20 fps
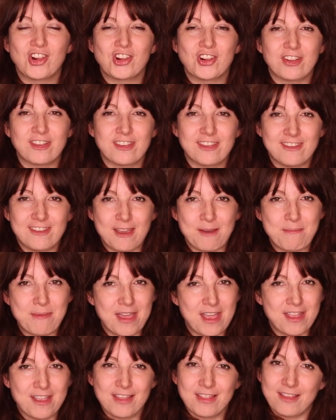should step
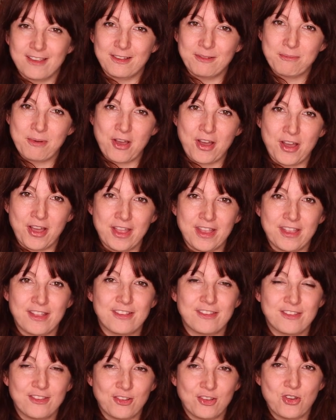in at this point
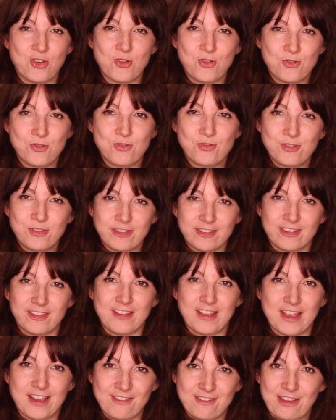to cool the
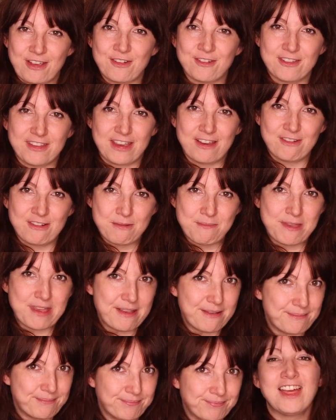scenario down a
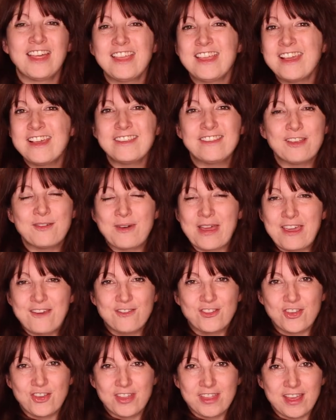bit. An easy way
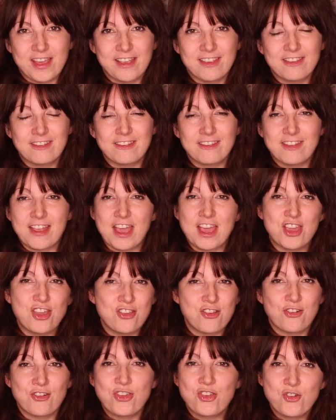of doing that is to say, you
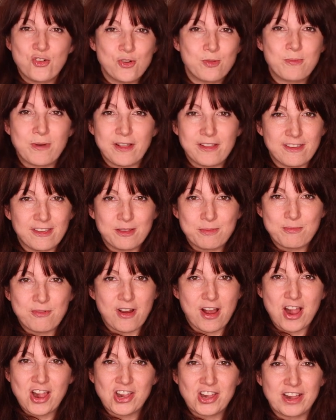know, your body's
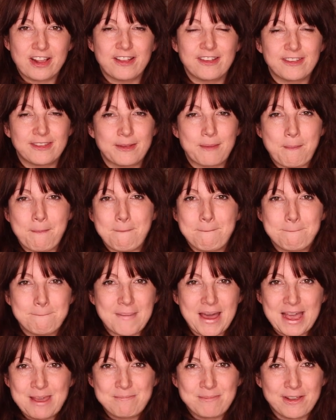precious,
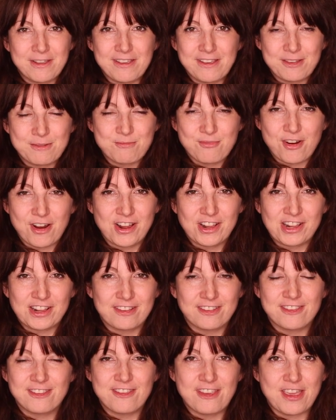my body's
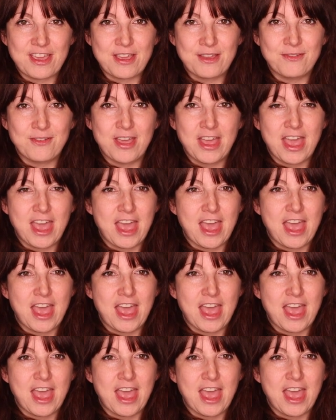precious too,